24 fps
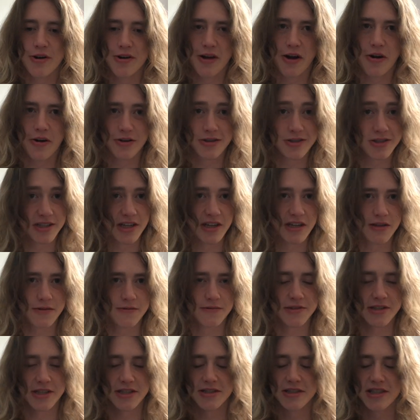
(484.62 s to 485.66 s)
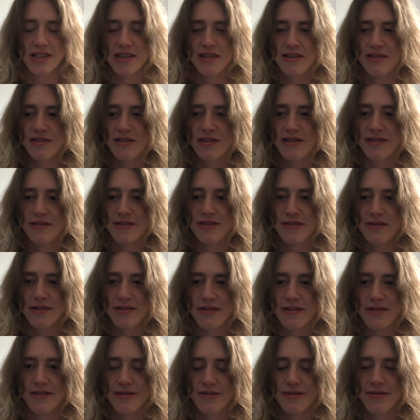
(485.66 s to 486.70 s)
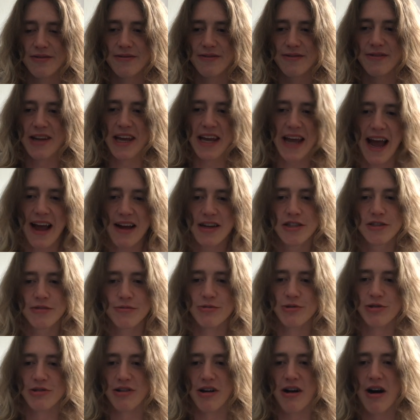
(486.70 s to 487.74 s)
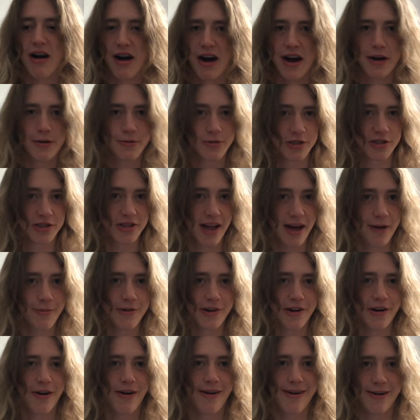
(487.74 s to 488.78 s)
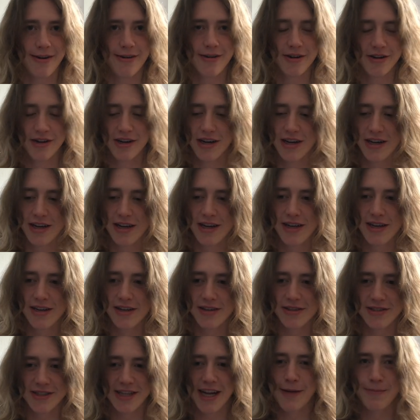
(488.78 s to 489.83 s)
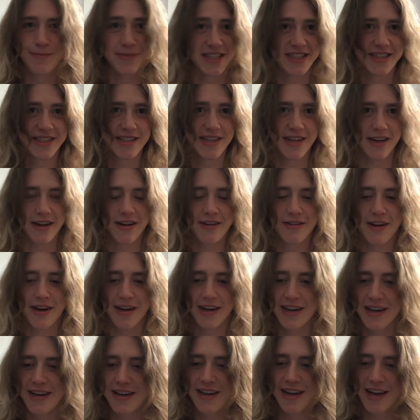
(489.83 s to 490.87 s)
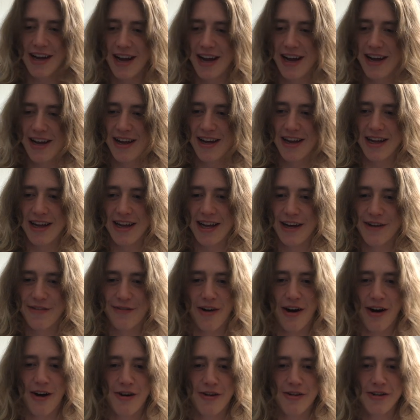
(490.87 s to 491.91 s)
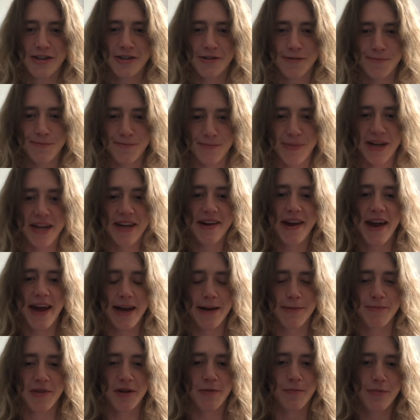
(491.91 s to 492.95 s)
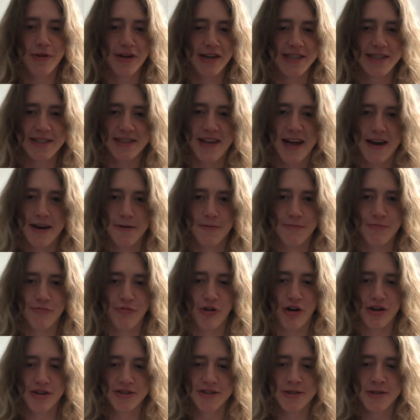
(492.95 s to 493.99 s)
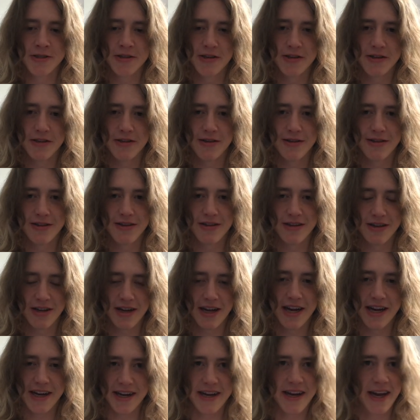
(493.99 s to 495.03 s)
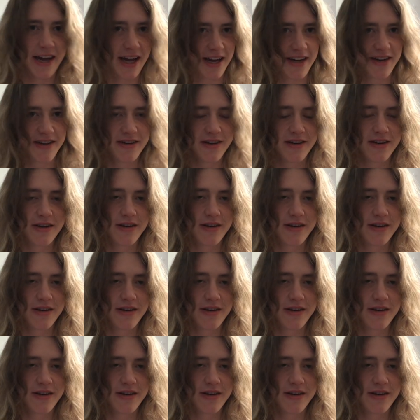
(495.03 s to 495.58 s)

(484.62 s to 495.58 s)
ourselves as the actual Irish that we are. Because that'd be sick. Like, if Ireland became the place that it was again,